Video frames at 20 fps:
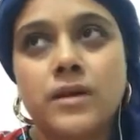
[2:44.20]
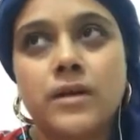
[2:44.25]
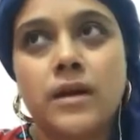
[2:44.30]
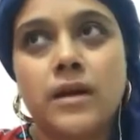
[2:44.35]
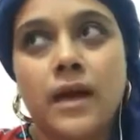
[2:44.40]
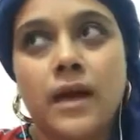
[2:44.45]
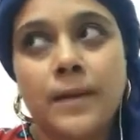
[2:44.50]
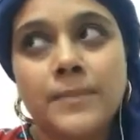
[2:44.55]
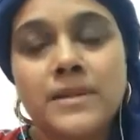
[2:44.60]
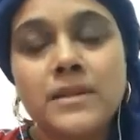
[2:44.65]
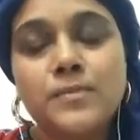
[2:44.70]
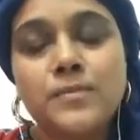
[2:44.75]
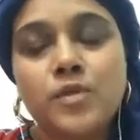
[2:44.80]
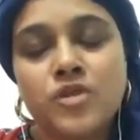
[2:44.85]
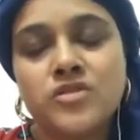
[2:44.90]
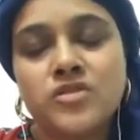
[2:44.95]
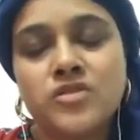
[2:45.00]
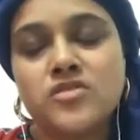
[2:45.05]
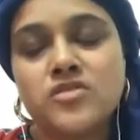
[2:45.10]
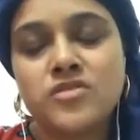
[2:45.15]
I'm in the
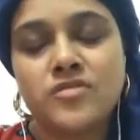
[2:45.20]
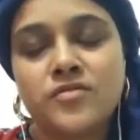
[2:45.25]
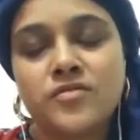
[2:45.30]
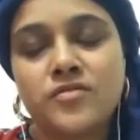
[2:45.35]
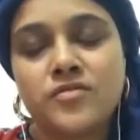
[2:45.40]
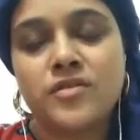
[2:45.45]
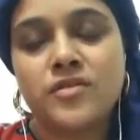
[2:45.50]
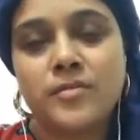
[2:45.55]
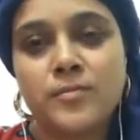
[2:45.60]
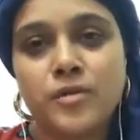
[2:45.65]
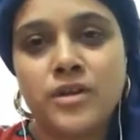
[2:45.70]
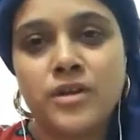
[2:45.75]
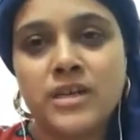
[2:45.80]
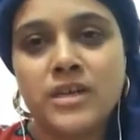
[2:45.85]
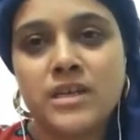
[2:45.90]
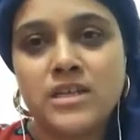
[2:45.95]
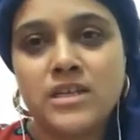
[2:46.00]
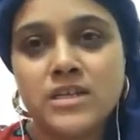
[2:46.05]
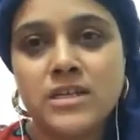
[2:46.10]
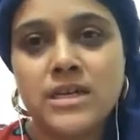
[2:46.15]
process of putting
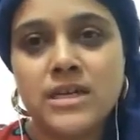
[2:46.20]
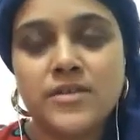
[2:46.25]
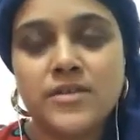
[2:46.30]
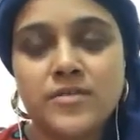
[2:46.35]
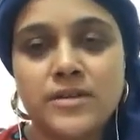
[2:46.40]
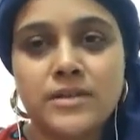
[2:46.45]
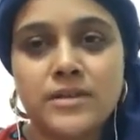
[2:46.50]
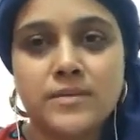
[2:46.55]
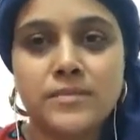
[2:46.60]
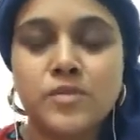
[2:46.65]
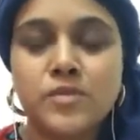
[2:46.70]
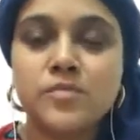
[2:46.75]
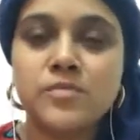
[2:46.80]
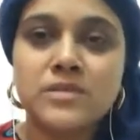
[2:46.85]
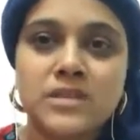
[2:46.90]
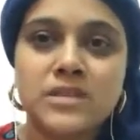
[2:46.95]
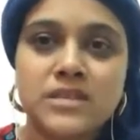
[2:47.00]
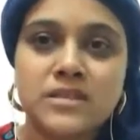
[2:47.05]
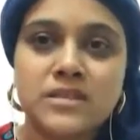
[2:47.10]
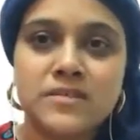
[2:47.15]
it together at the moment.